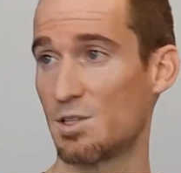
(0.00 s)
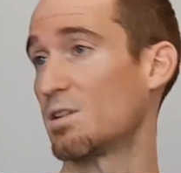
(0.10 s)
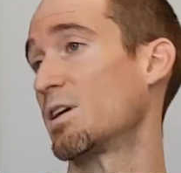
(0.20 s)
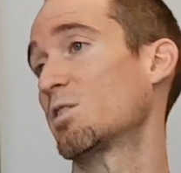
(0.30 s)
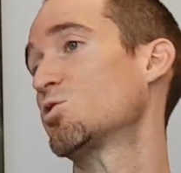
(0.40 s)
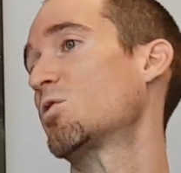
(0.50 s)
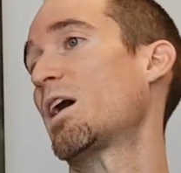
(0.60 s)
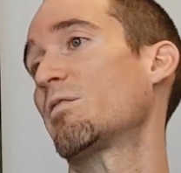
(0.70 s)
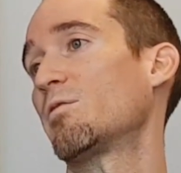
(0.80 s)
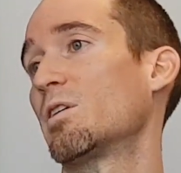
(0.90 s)
in like
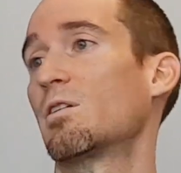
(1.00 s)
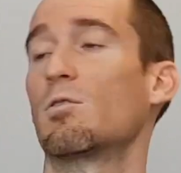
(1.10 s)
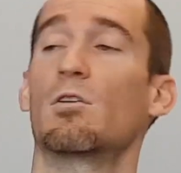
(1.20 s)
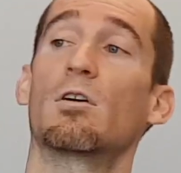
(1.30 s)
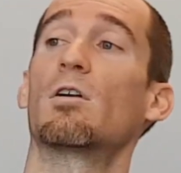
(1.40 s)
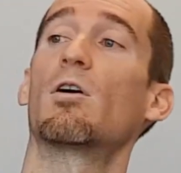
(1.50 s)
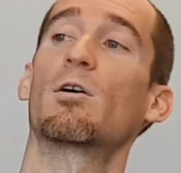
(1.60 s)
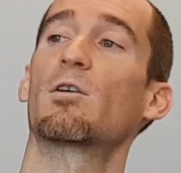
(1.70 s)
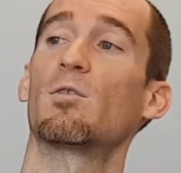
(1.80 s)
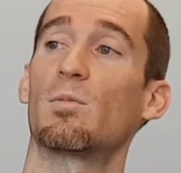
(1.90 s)
traffic or an
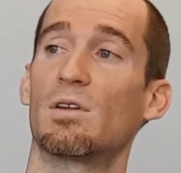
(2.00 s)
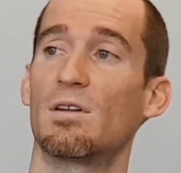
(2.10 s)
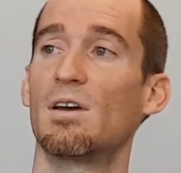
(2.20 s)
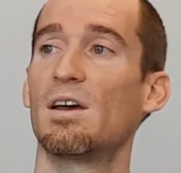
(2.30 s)
argument.